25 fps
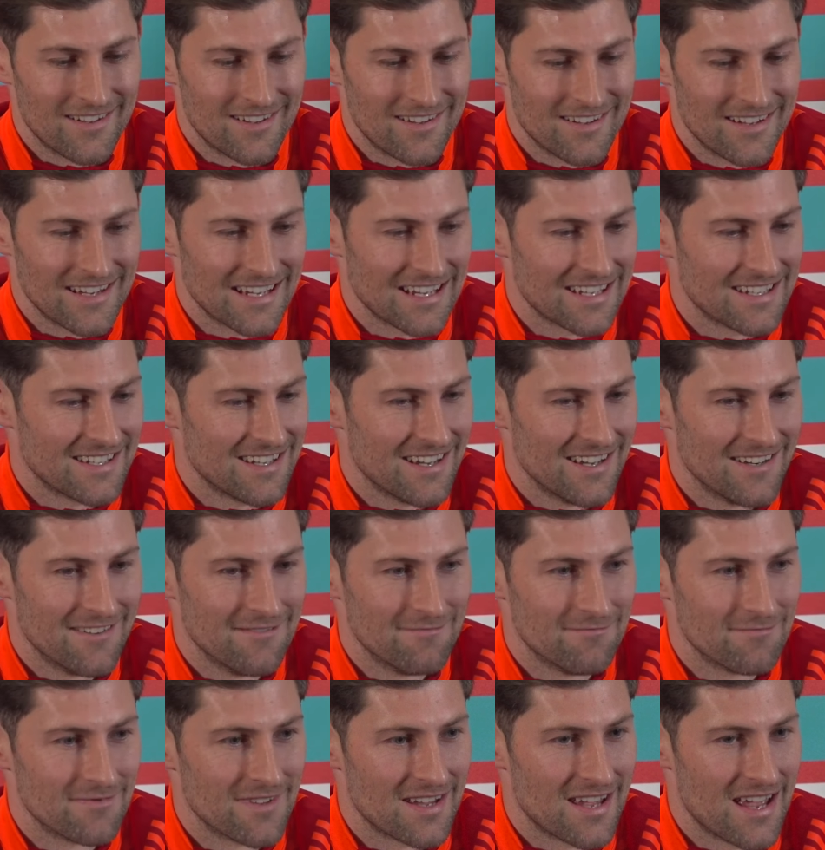like I said,
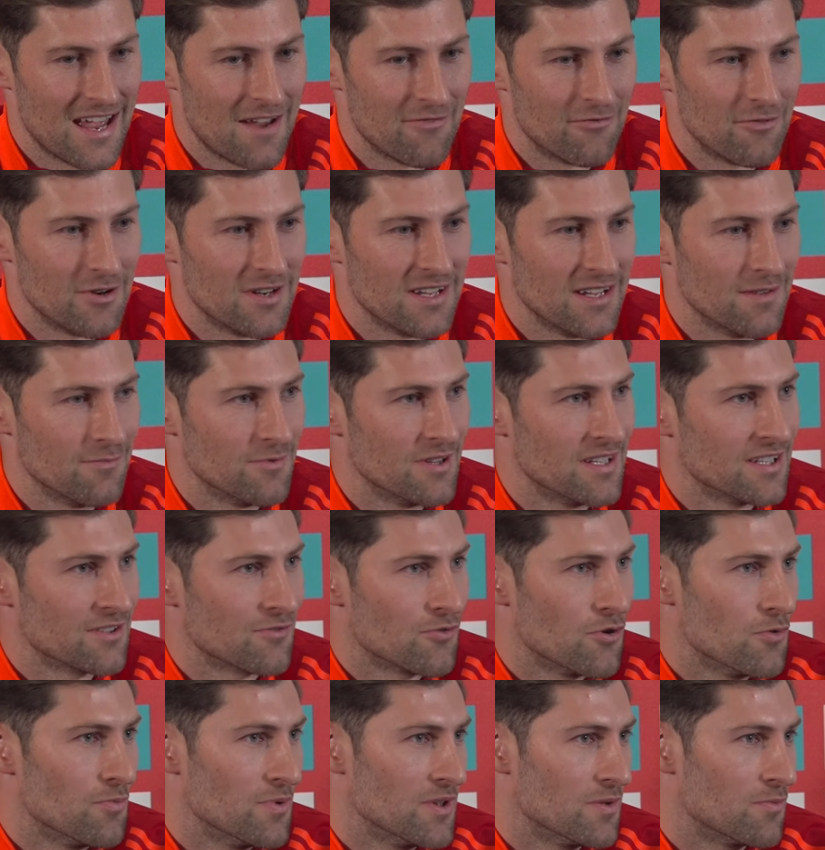every team in this
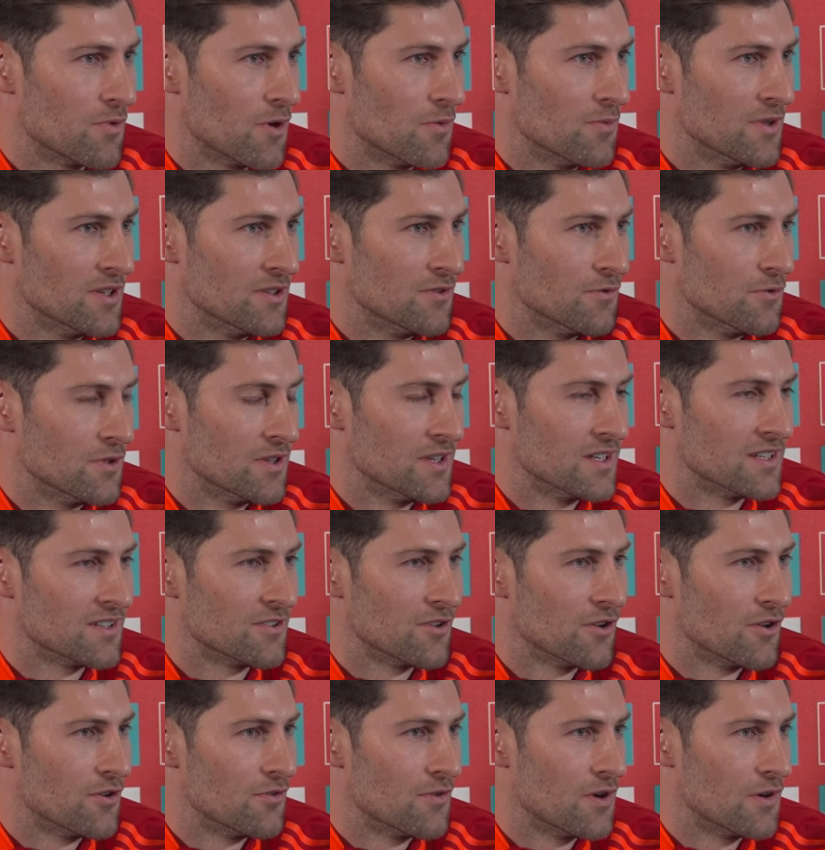group is probably doing this
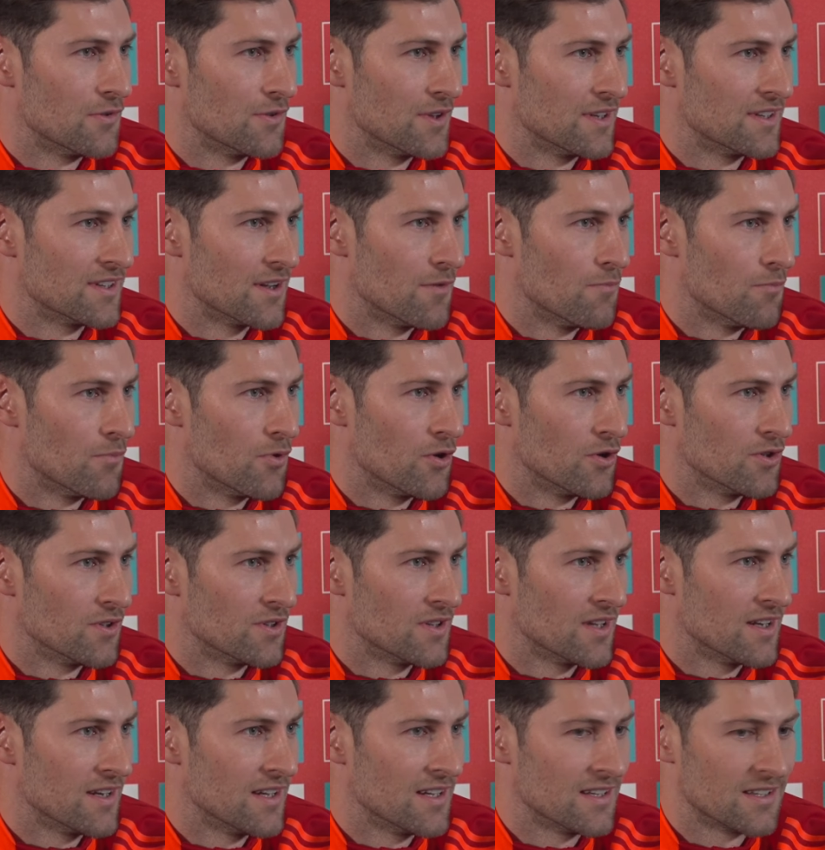turnaround at some
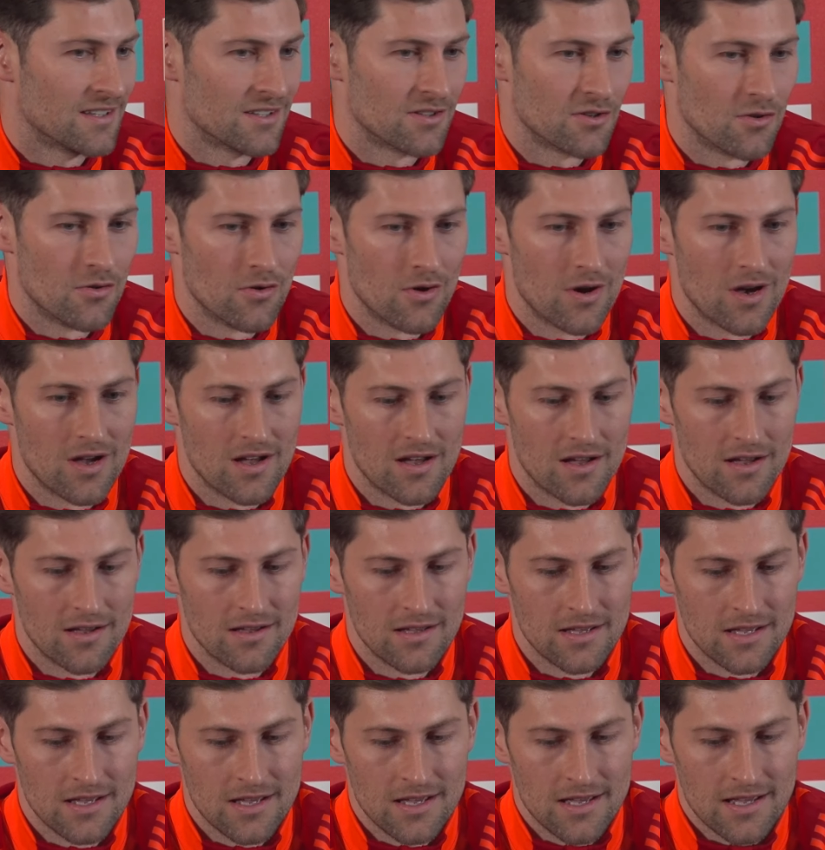point in it.
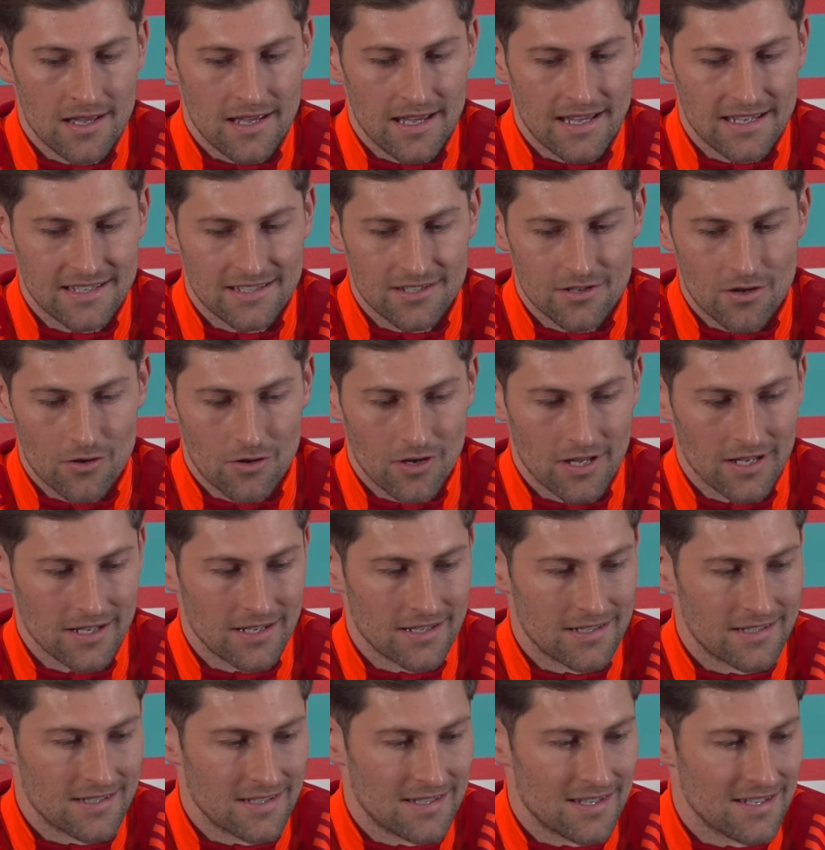So it's not
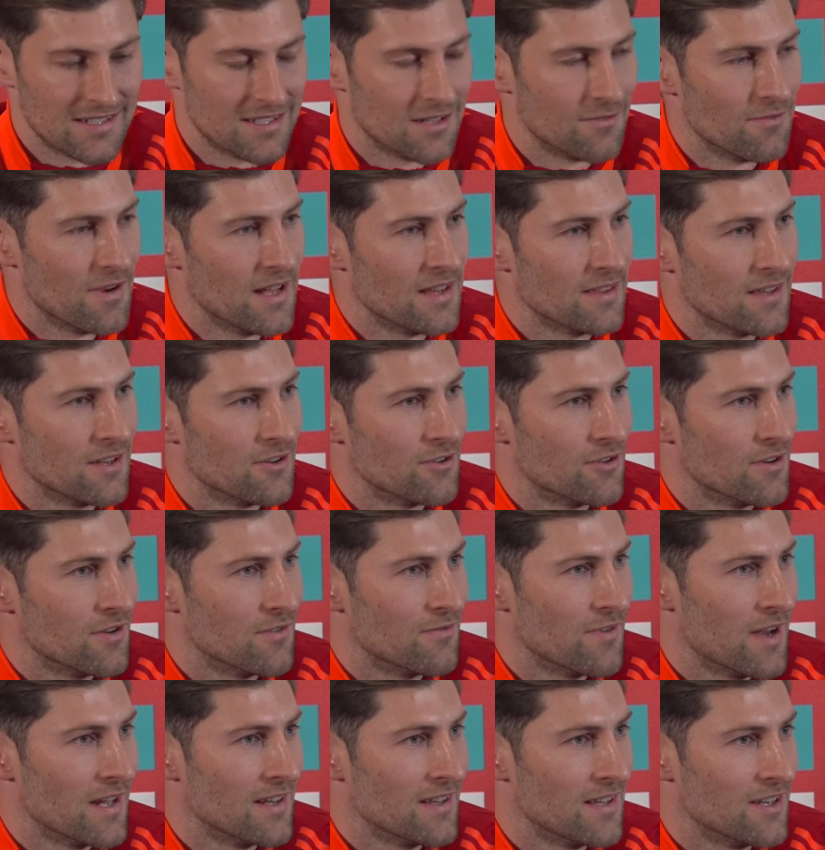like it's a disadvantage or an
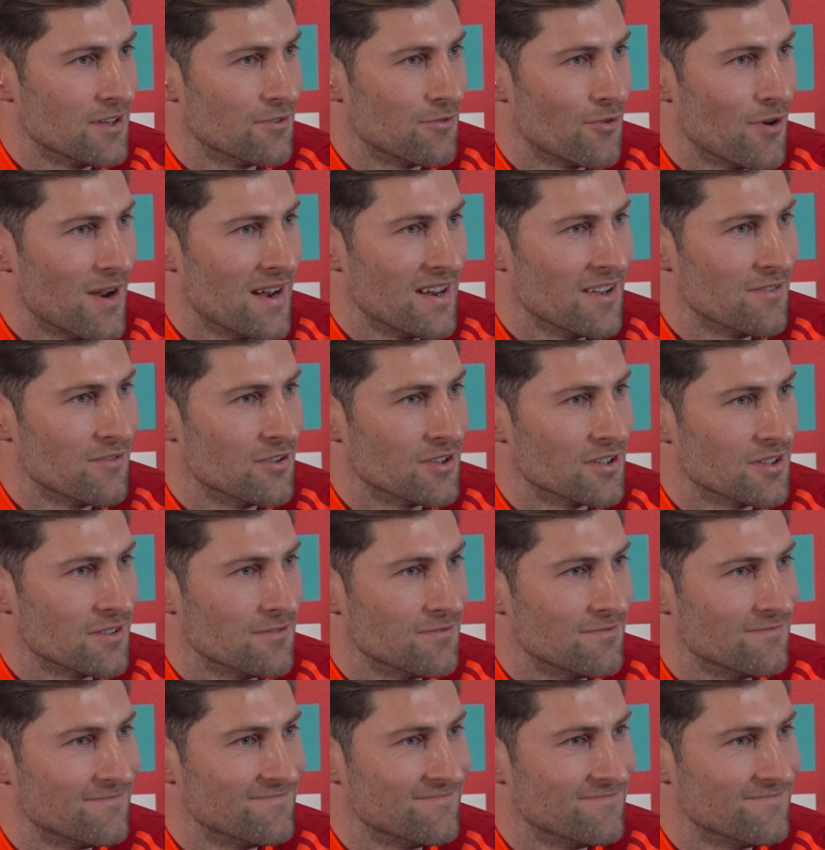advantage for any of us.